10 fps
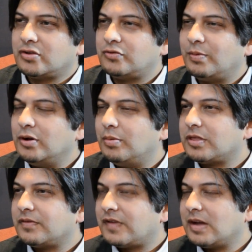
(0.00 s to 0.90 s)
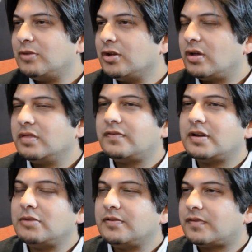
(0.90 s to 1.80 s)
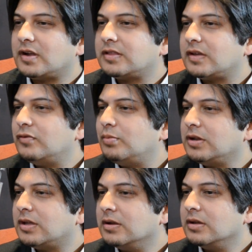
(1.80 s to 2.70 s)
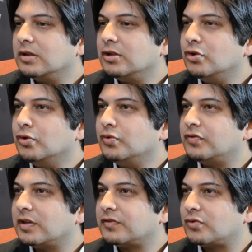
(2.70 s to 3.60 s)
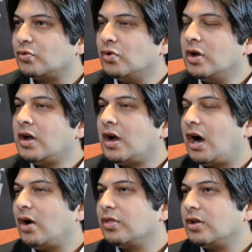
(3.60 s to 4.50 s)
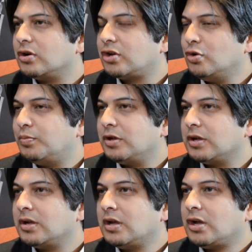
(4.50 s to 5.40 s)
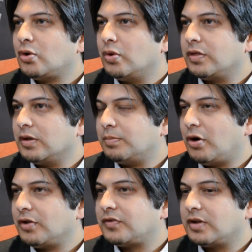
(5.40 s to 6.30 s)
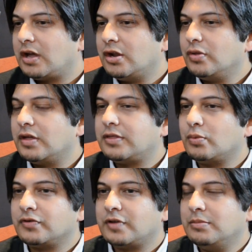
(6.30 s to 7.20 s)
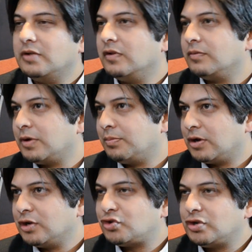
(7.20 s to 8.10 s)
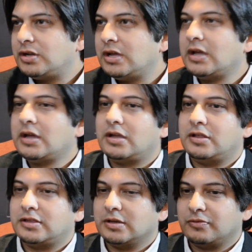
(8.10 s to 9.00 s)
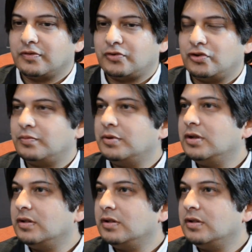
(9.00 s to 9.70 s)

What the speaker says: You spoke about the family. On the family front, have you been getting any news as to how they are coping with her passing? I know that there was some level of preparation in terms of she's been